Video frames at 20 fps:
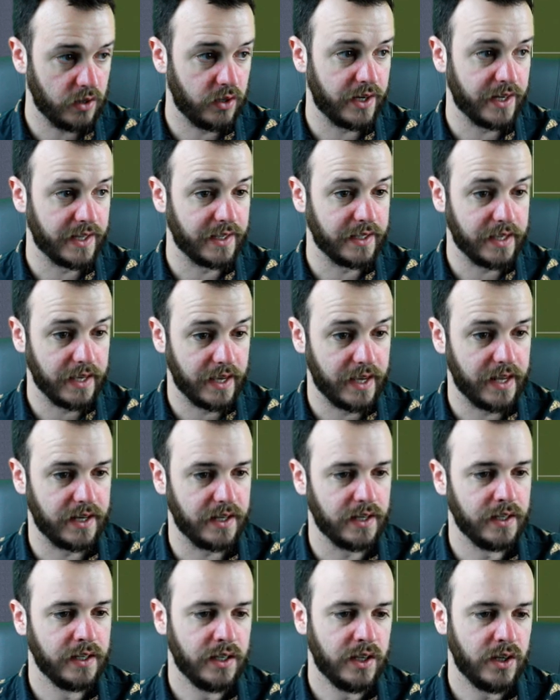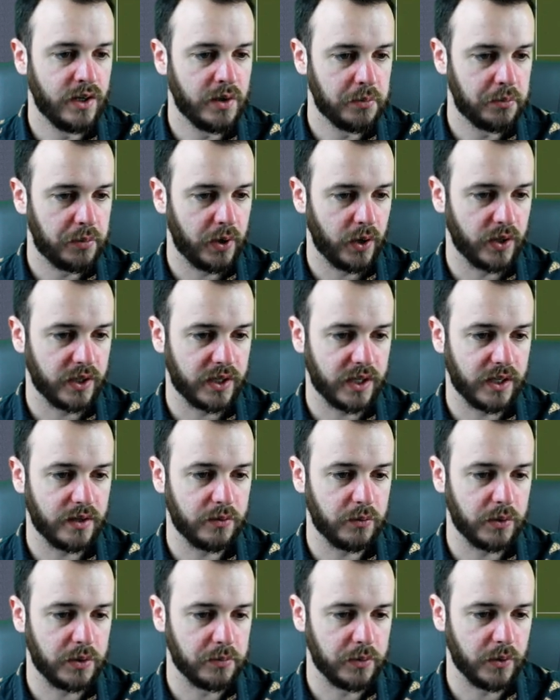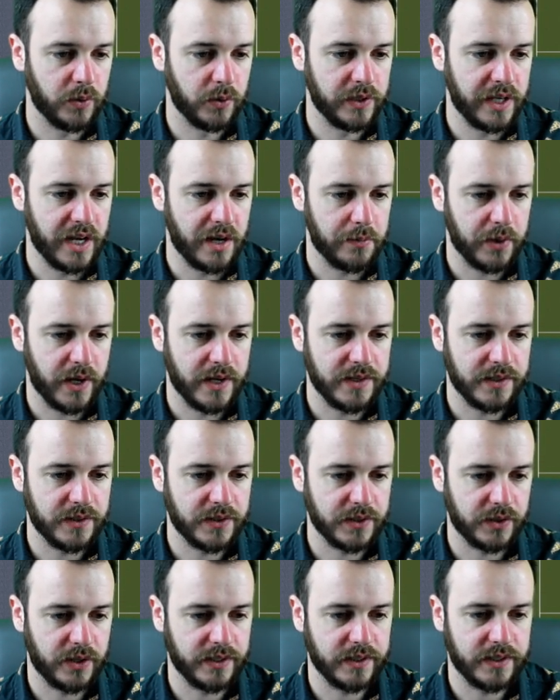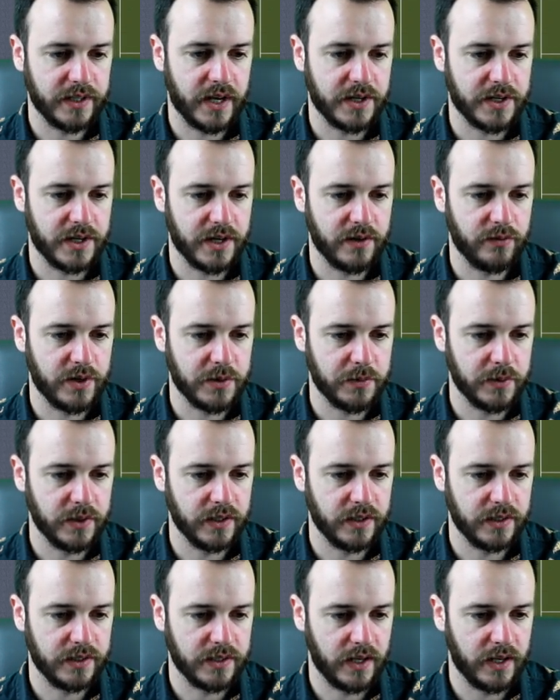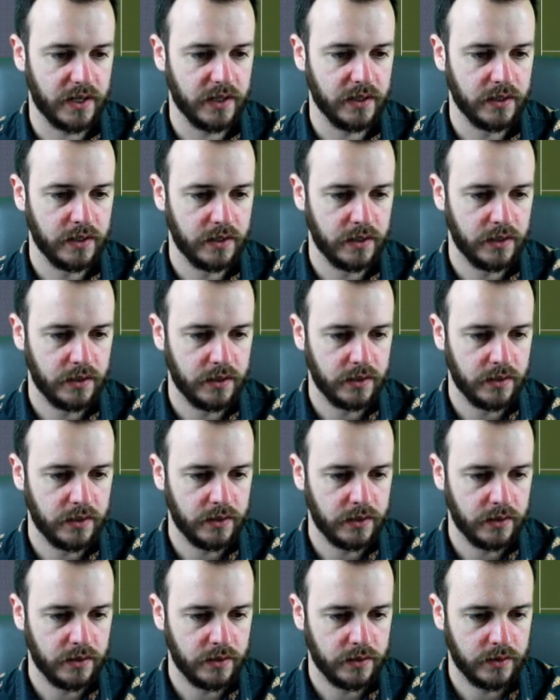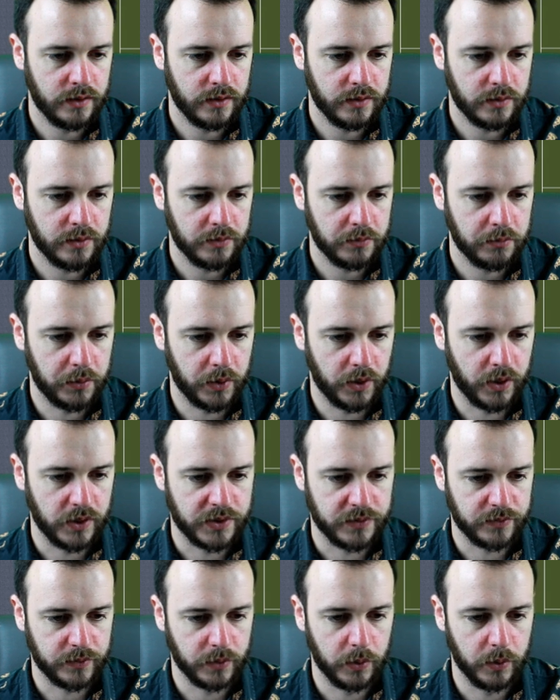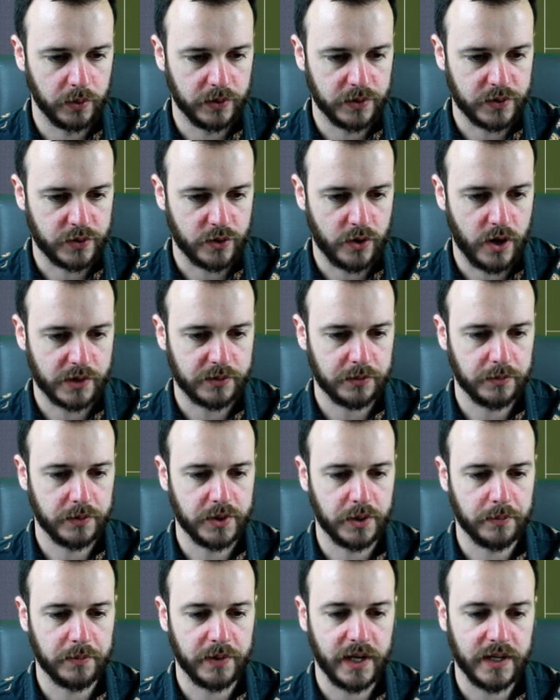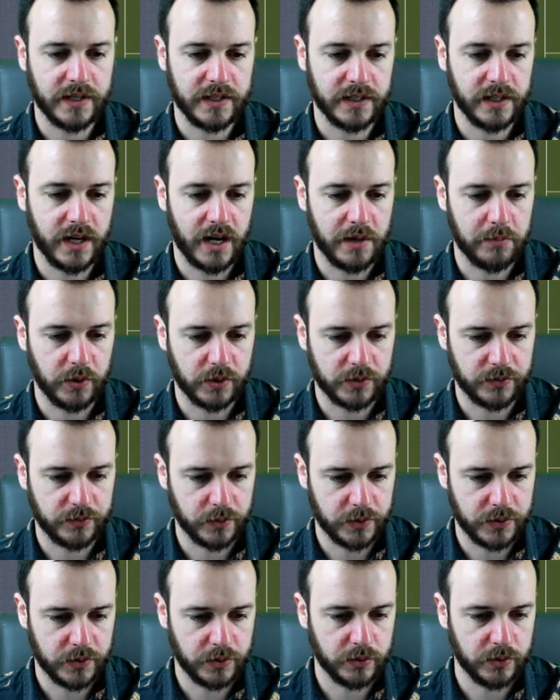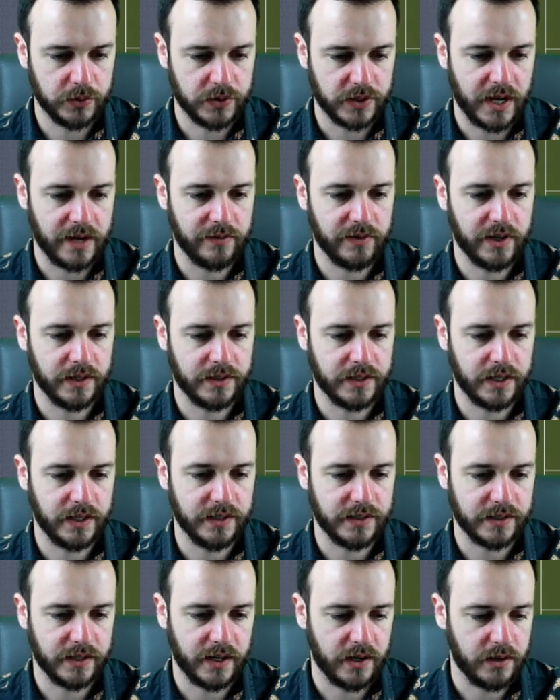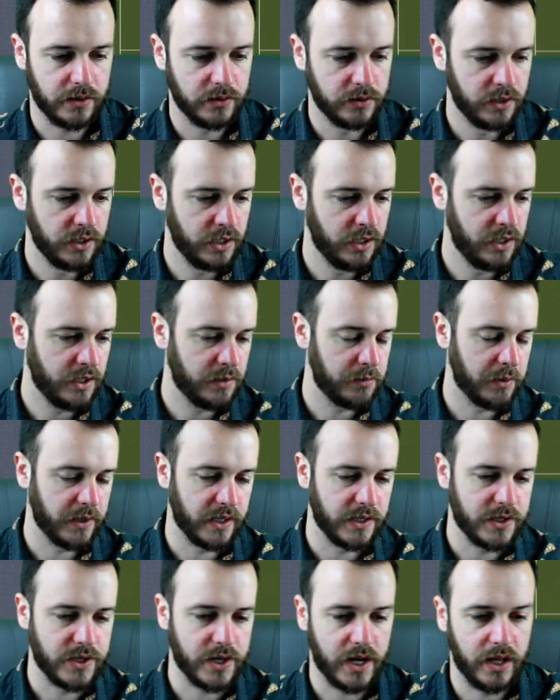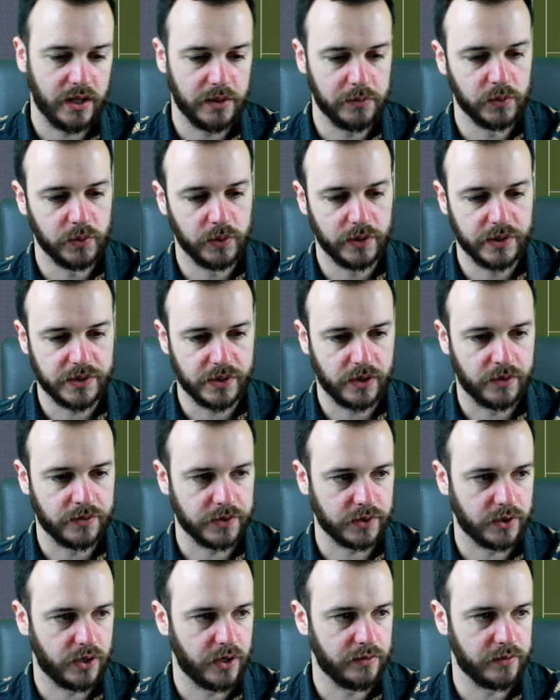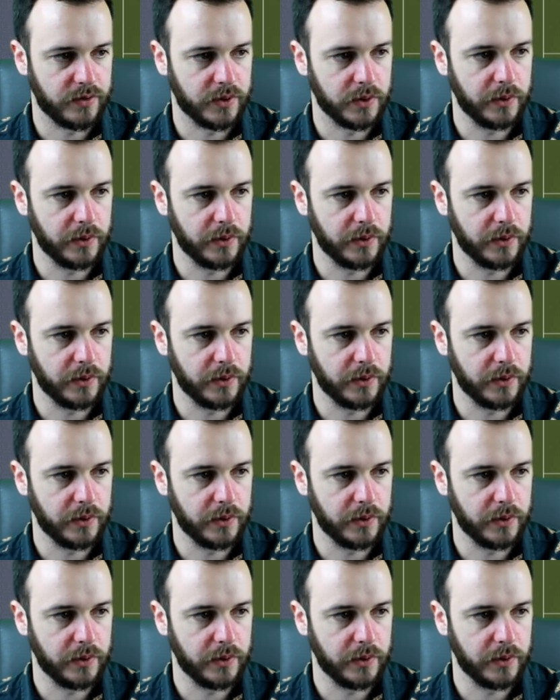Highlight again. Pollock with the ball now, plays inside to Tashan Richmond at the 10. Bursts forward and strikes from the top of the 18-yard box. Forces a good save out of Teesdale, but then Charlie Morley is offside